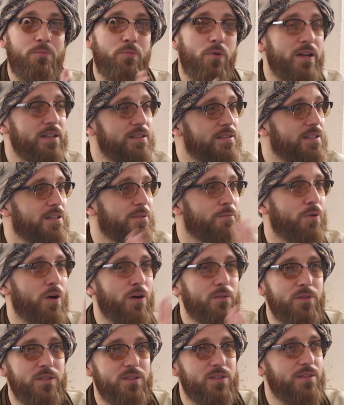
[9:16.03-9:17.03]
praises of the
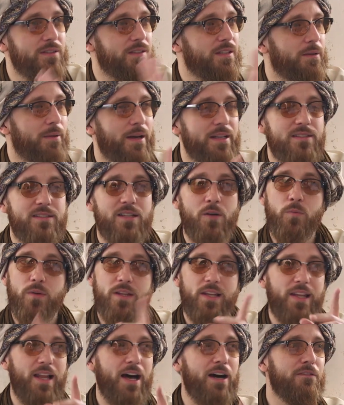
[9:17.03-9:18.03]
Prophet, and it's done
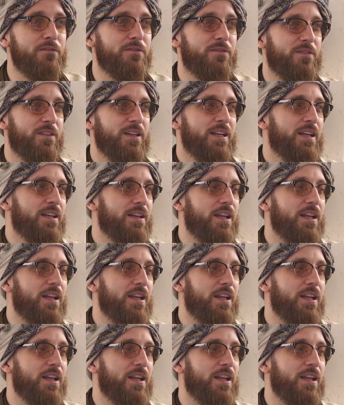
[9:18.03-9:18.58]
with love.